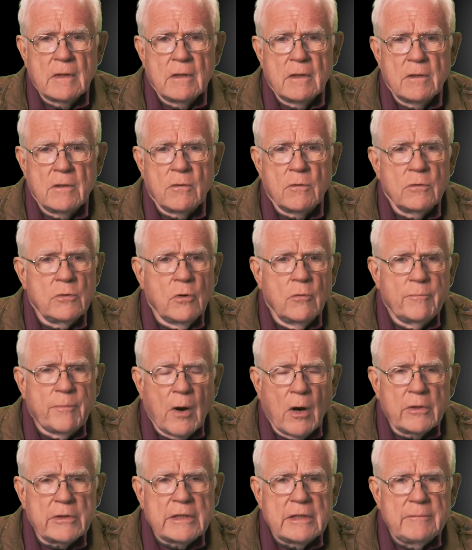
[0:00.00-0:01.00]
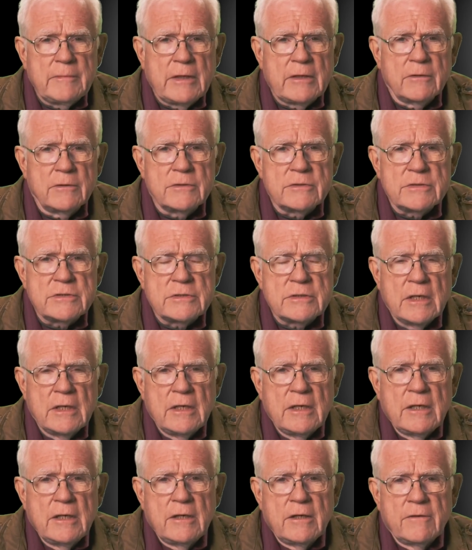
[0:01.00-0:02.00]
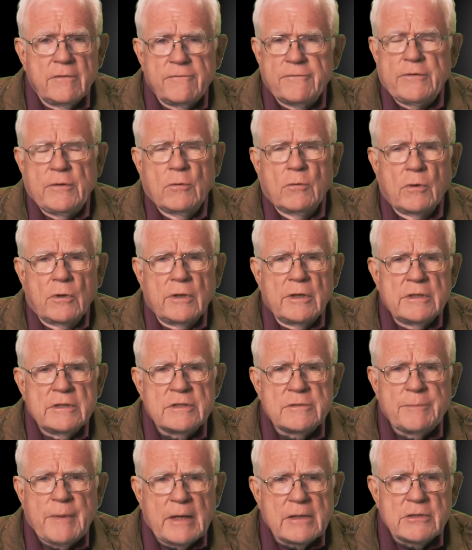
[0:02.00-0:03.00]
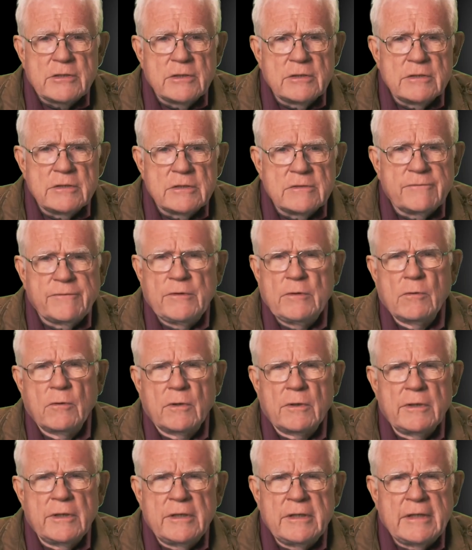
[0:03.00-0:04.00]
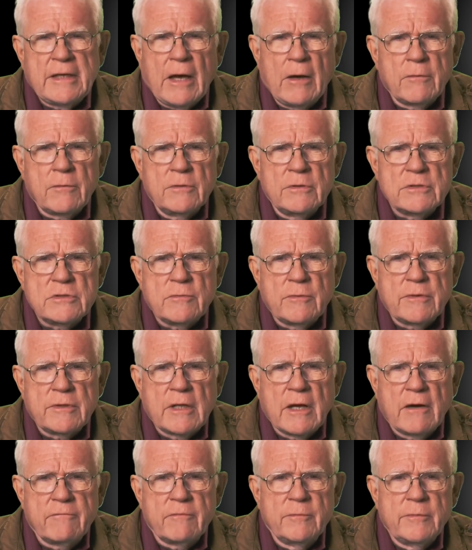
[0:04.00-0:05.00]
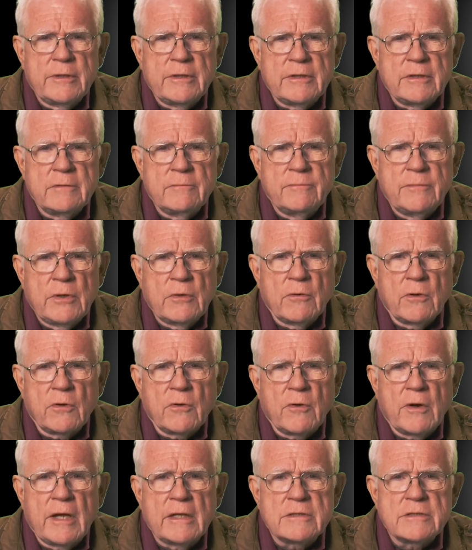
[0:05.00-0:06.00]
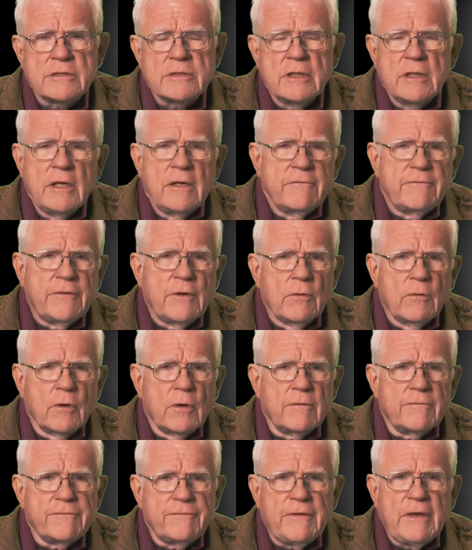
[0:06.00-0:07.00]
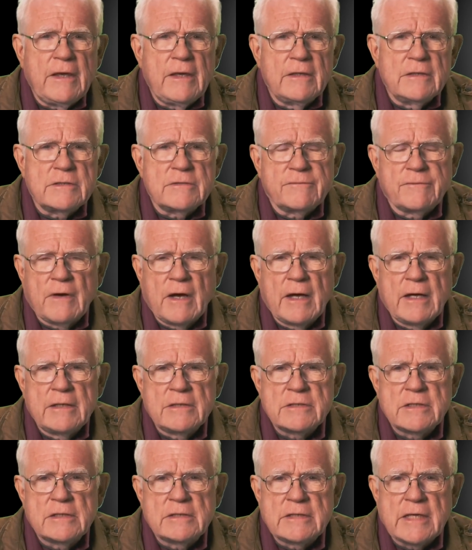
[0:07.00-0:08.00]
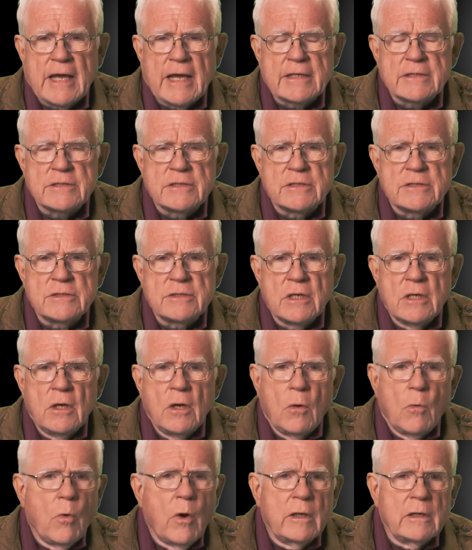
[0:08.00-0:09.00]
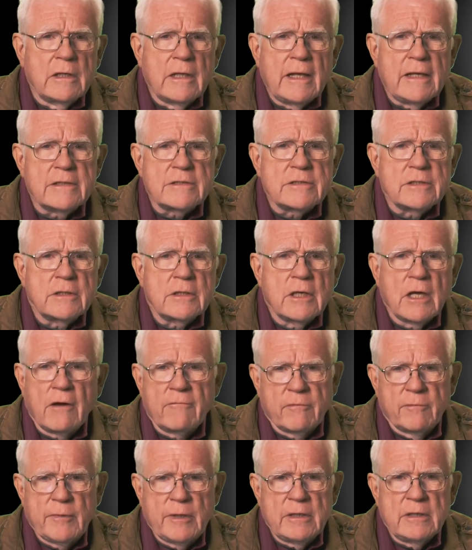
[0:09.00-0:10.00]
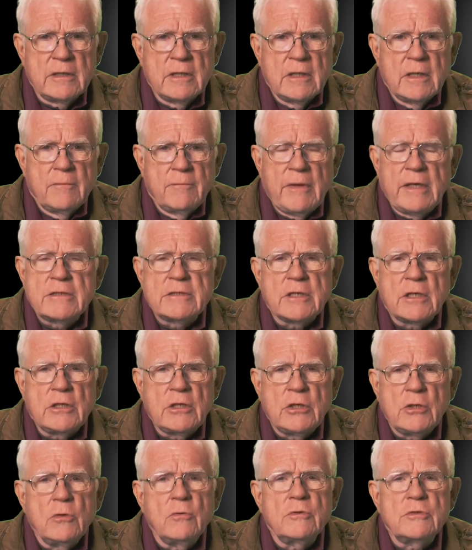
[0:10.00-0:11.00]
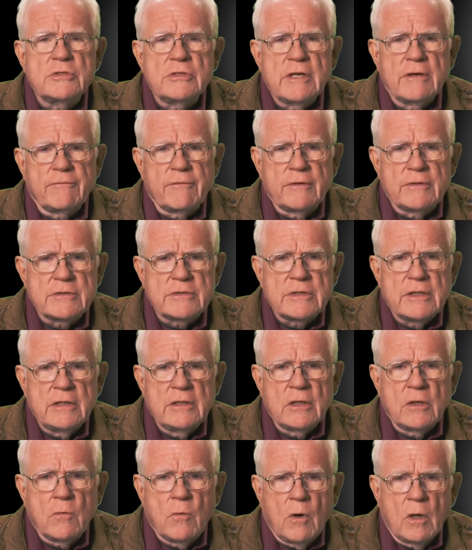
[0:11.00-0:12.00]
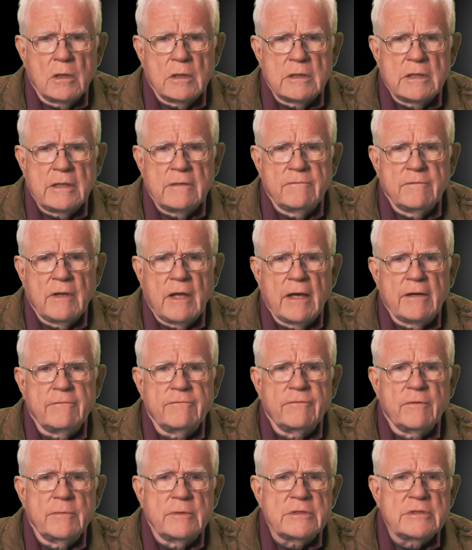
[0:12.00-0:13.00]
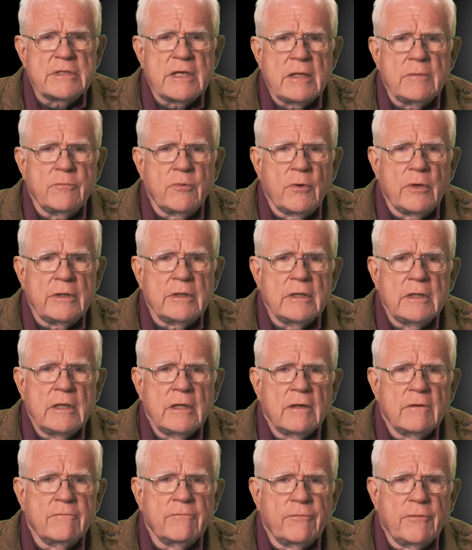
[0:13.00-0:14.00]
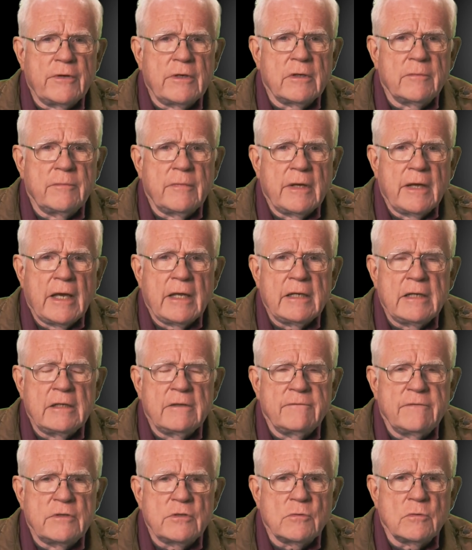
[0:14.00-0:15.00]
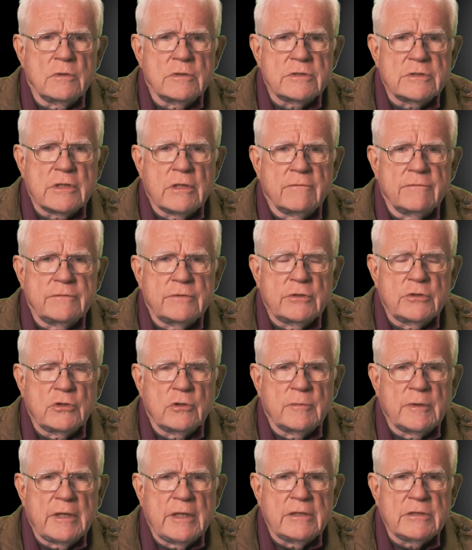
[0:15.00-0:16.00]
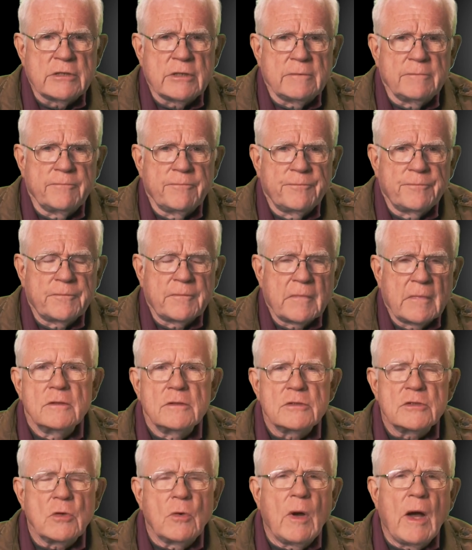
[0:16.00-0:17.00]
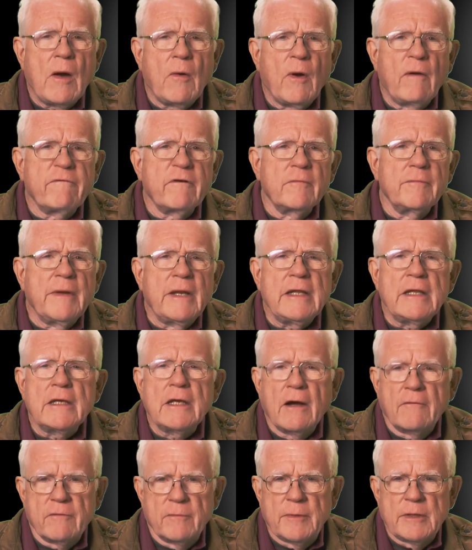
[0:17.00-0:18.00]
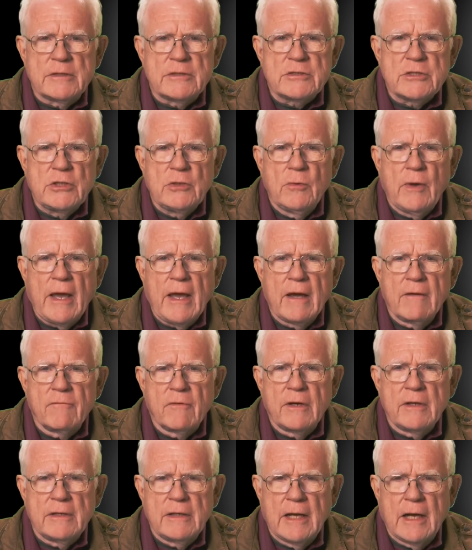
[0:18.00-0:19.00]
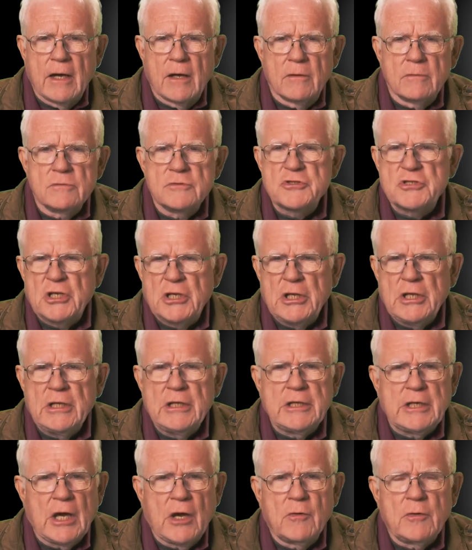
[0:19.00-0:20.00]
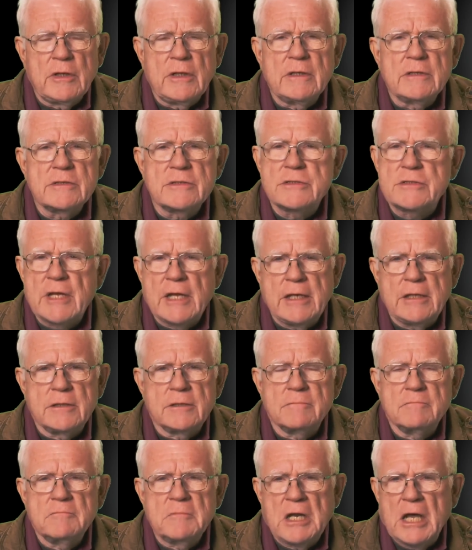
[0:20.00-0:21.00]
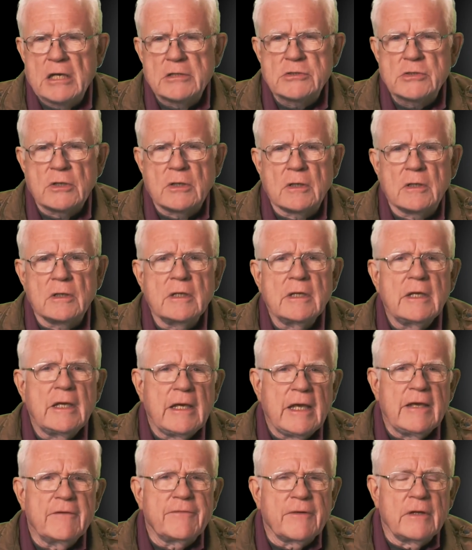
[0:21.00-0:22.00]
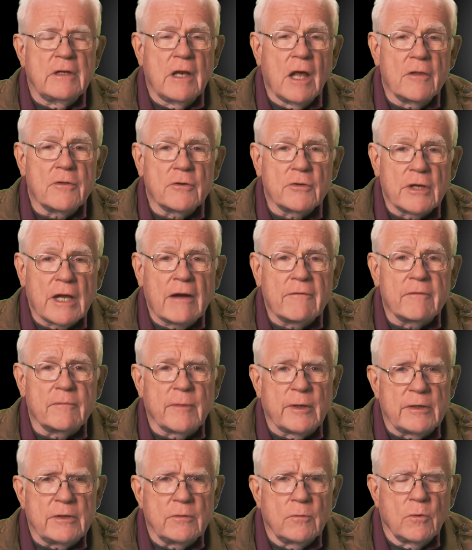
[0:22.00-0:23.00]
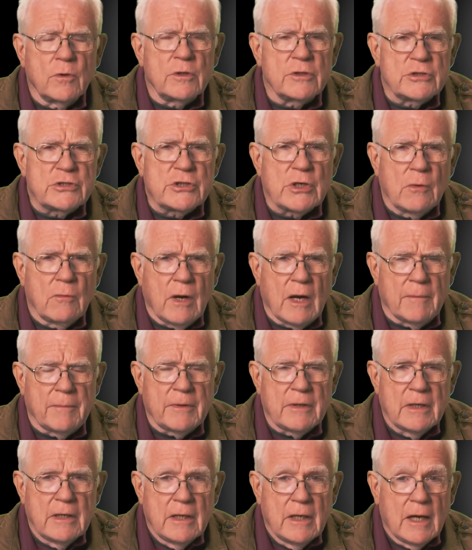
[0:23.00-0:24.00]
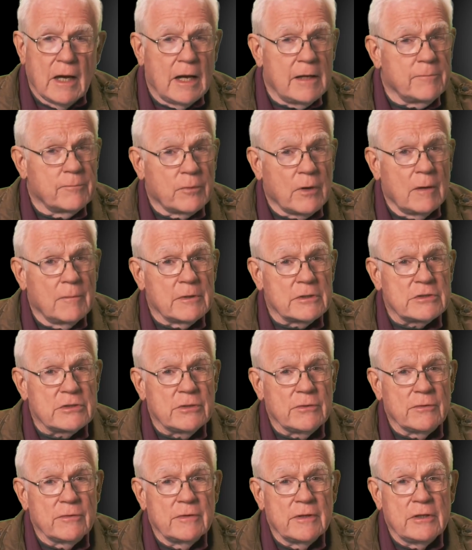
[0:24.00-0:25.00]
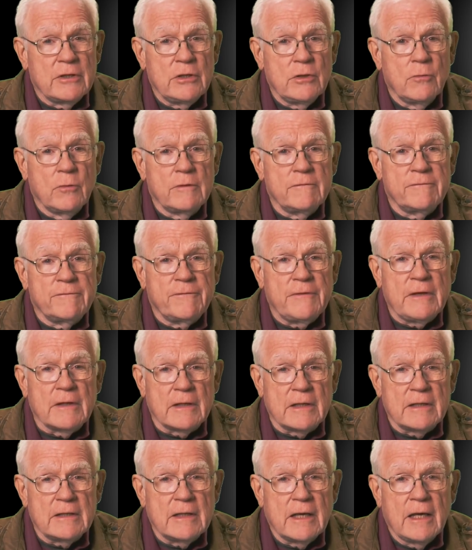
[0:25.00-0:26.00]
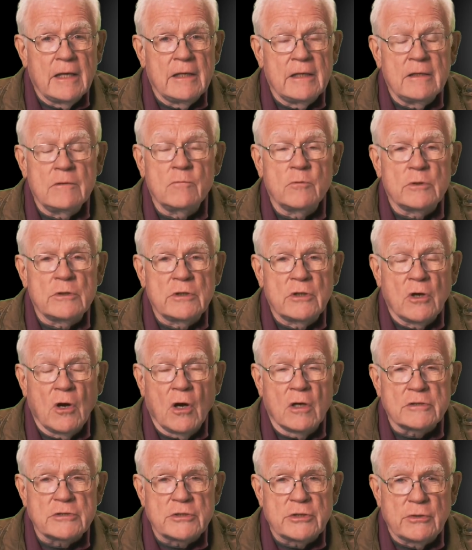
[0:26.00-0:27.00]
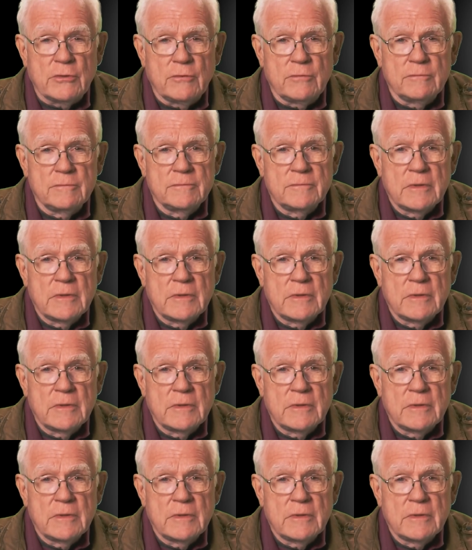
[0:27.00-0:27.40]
There are no parking meters, fewer inspections, fewer encounters with government and bureaucrats, fewer fees, fines, and taxes. One less government makes a huge difference in the quality of life from the standpoint of freedom and individual self-determination. So however many governments you have right now, city, county, state, national, if another government were to show up, I promise you that you would feel it and it would cost you.